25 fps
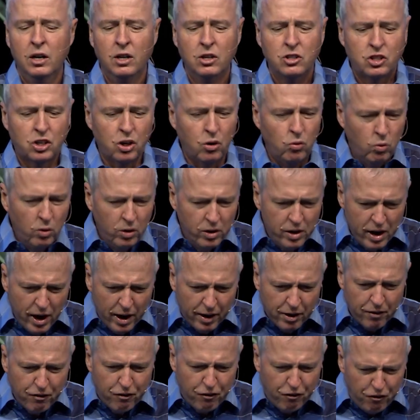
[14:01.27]
So we're
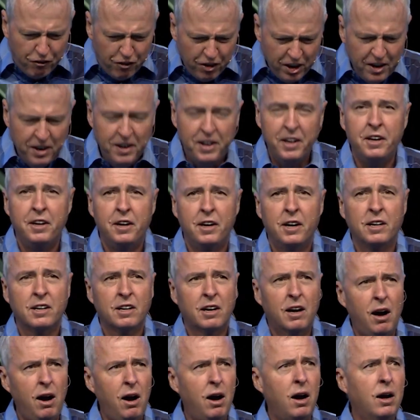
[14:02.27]
not offended at
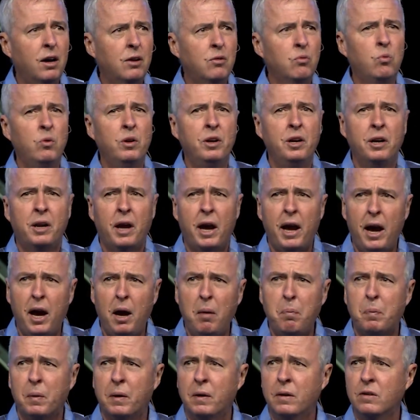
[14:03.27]
God when it
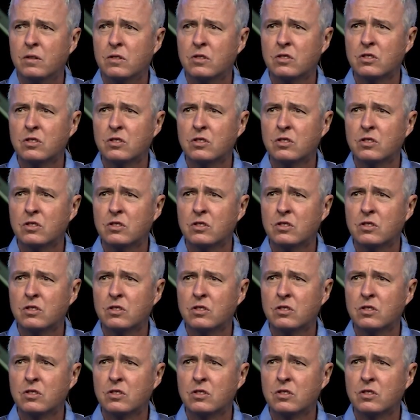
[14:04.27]
happens.